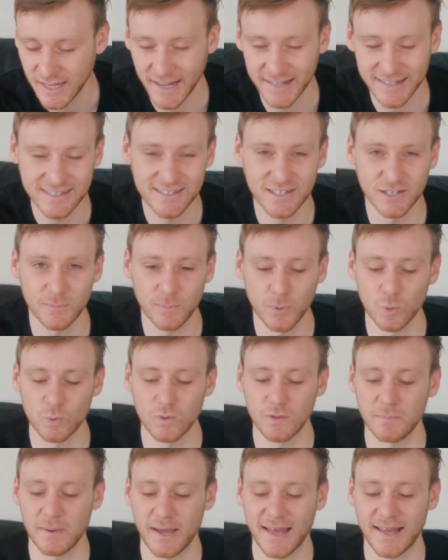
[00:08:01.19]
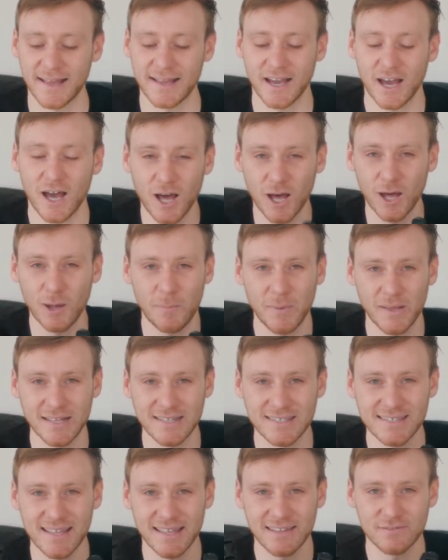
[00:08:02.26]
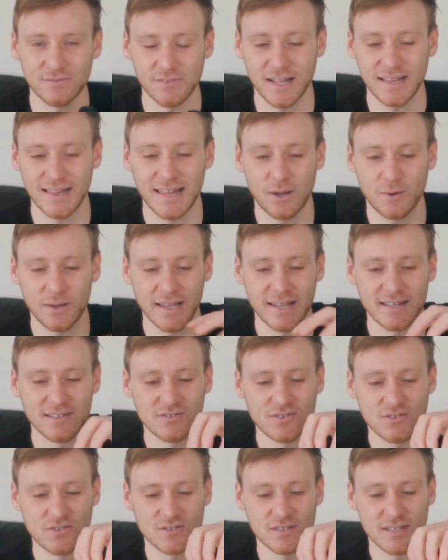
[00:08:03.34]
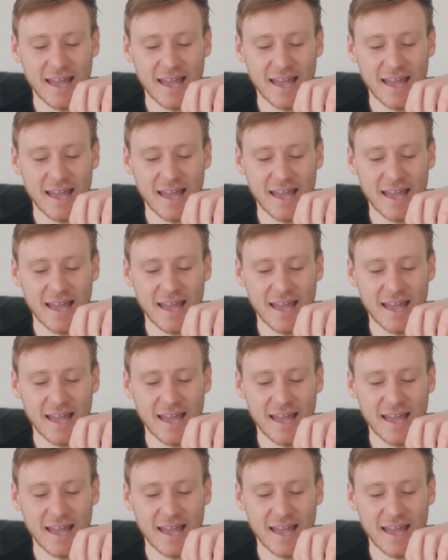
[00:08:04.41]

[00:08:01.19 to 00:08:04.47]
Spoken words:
and it's going to pull the bag up instead of allowing it to just